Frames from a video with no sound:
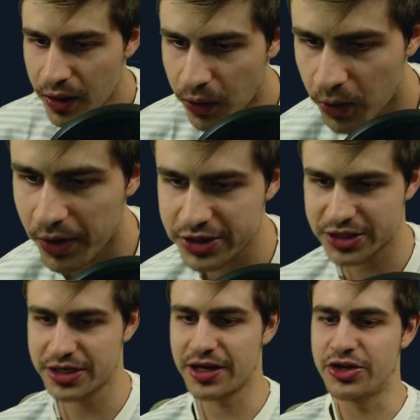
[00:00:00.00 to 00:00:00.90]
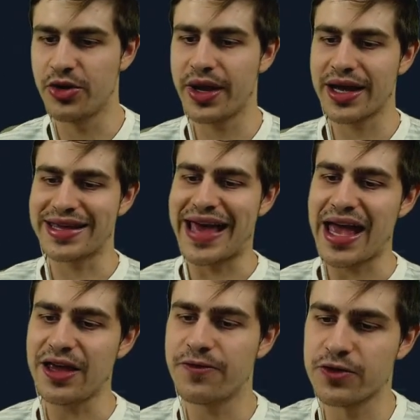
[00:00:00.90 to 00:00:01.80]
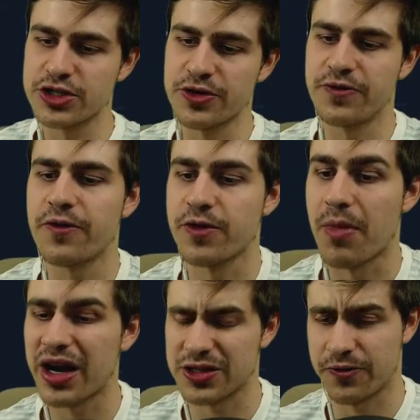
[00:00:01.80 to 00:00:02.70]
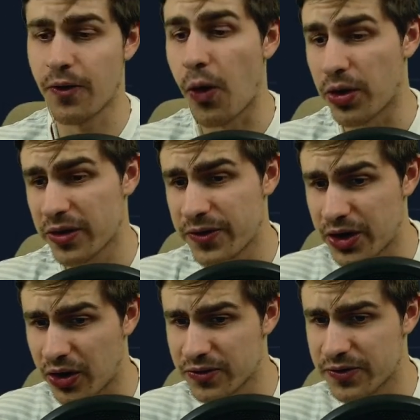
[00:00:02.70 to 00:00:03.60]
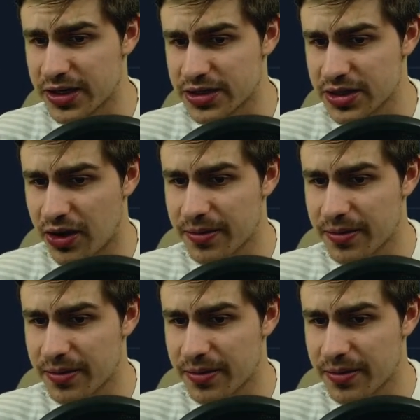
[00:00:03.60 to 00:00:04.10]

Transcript: Almost doing Gay for Sufal from -4. Not very confident on a